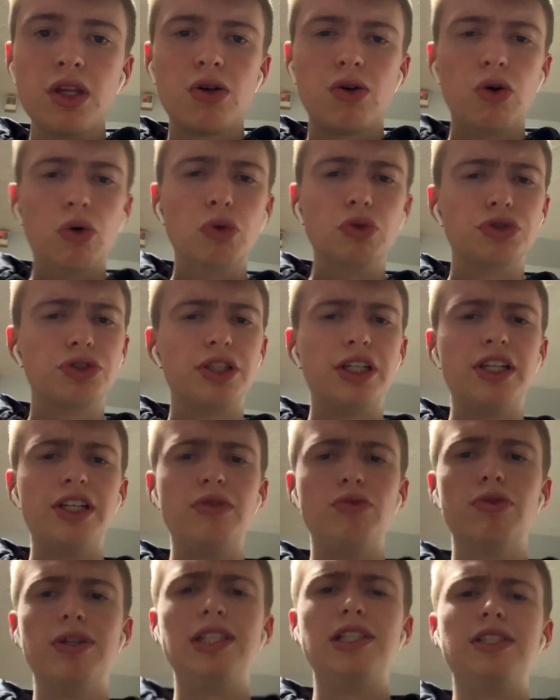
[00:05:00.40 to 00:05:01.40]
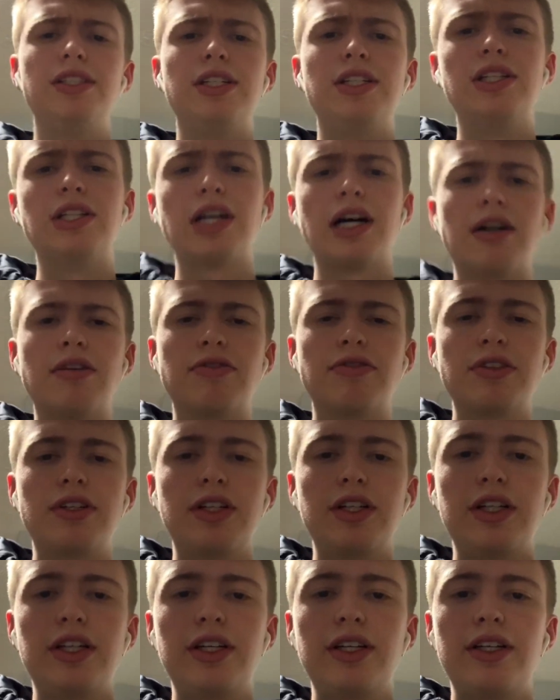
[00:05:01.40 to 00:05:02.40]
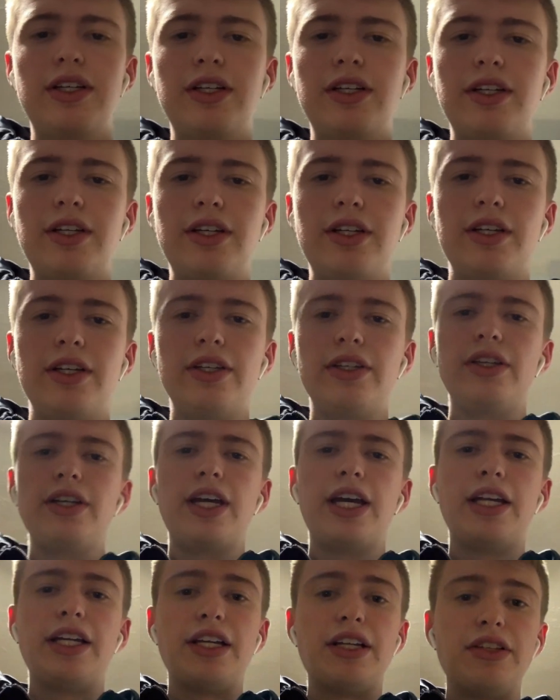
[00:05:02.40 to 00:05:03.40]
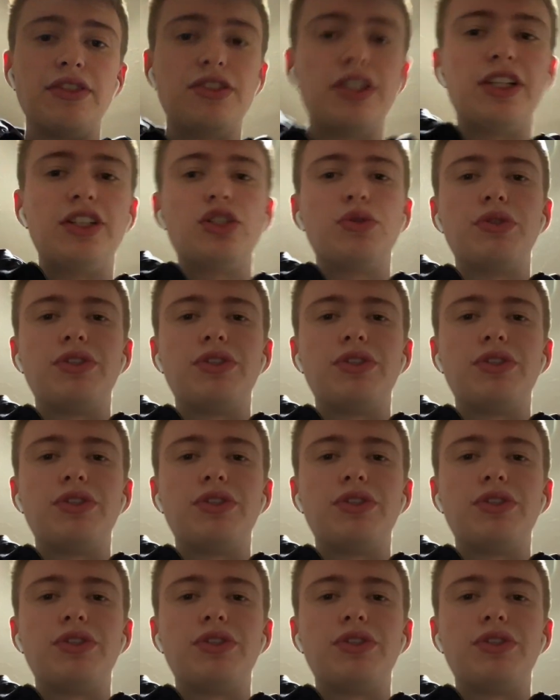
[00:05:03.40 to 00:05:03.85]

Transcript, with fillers: Hull City really didn't have any intent to